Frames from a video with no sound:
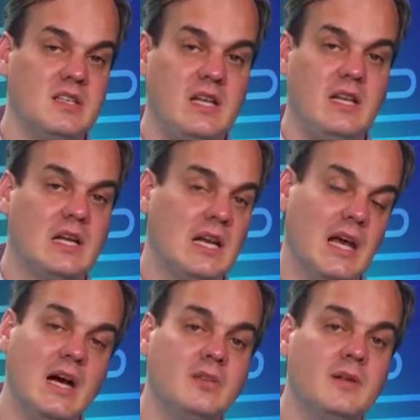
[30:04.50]
in the
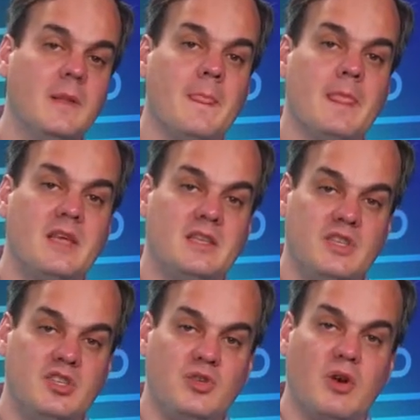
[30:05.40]
cloud
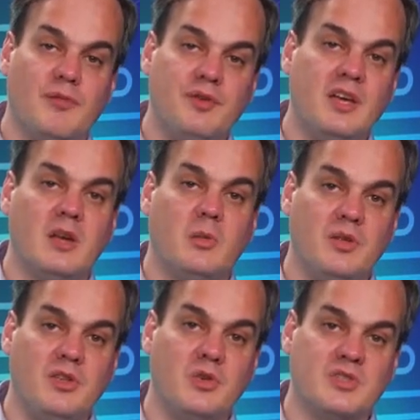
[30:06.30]
that you configure
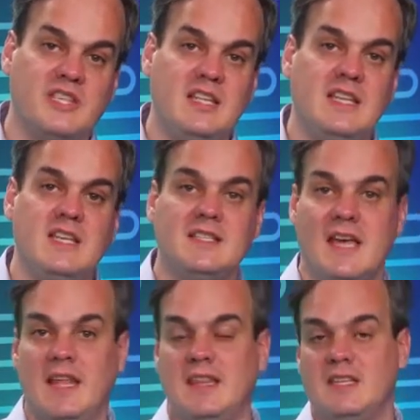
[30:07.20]
with your settings,
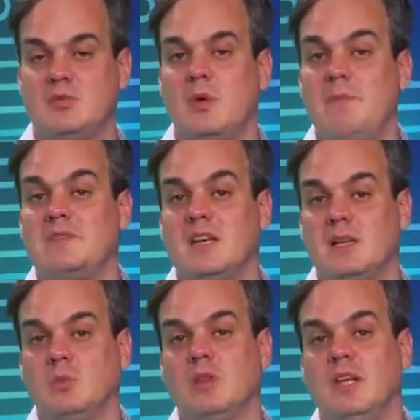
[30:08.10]
and this
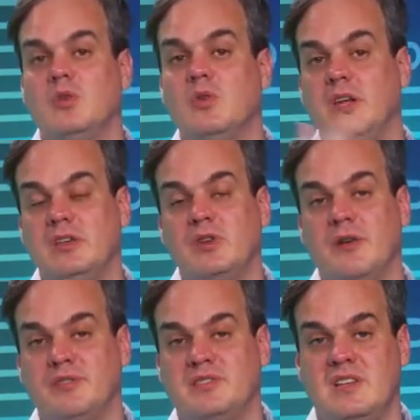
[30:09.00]
website will then connect to
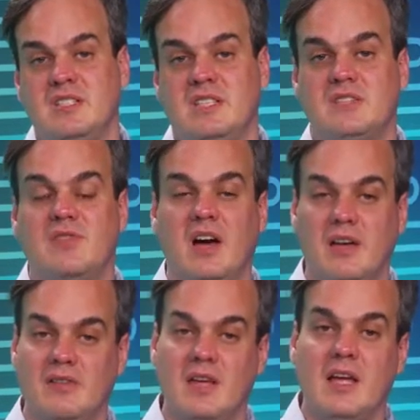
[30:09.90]
Office
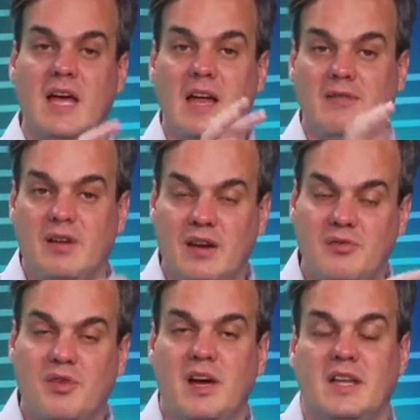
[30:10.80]
365 and
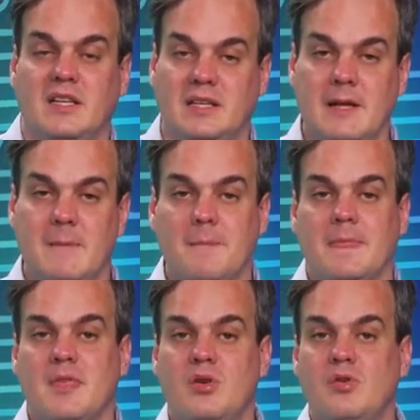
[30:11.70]
verify that
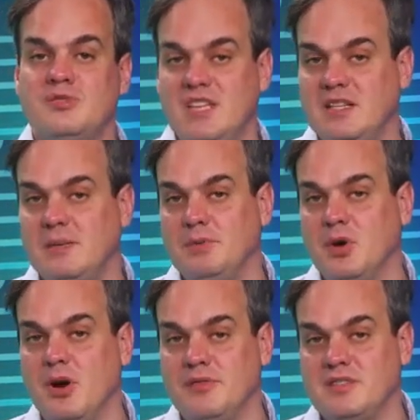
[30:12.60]
you've set up
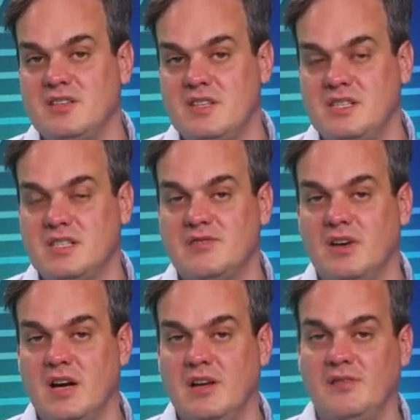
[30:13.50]
your Office
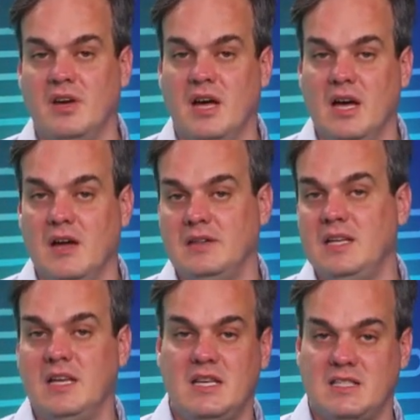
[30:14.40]
365
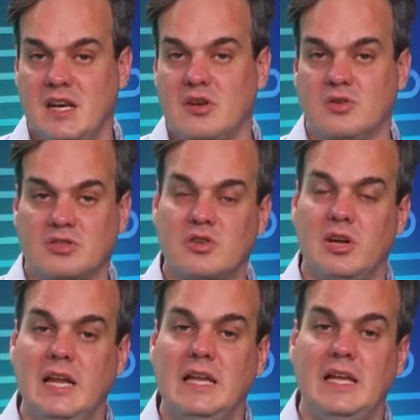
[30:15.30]
DNS records
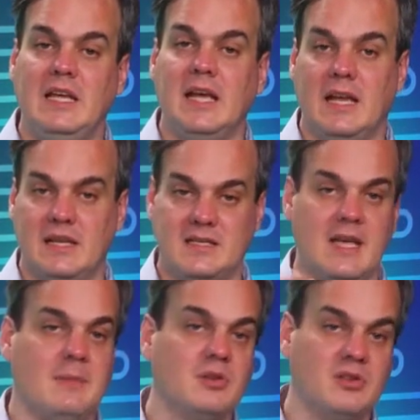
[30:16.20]
correctly, and it's
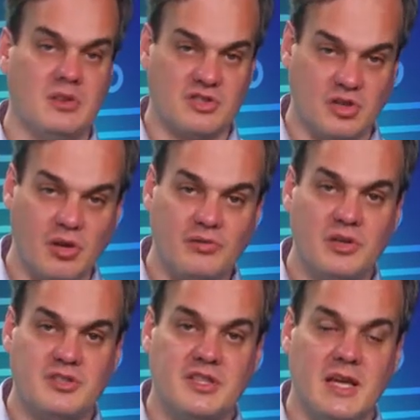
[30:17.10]
able to resolve
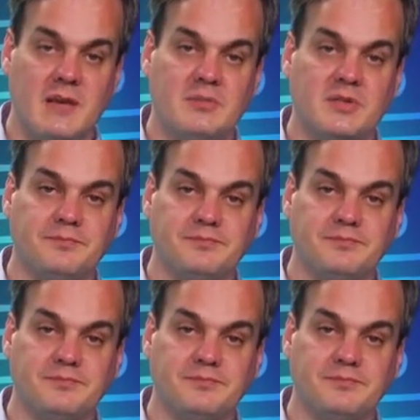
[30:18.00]
those names.